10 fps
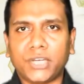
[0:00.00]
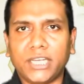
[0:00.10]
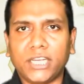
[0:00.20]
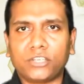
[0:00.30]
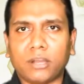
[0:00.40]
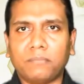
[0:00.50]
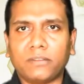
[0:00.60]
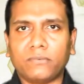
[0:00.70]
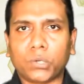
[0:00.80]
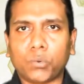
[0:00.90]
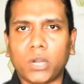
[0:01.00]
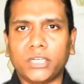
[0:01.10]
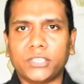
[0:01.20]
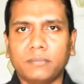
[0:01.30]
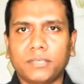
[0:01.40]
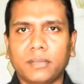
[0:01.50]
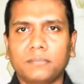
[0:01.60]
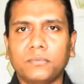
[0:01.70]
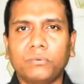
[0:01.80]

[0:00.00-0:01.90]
trending topic for quite some time,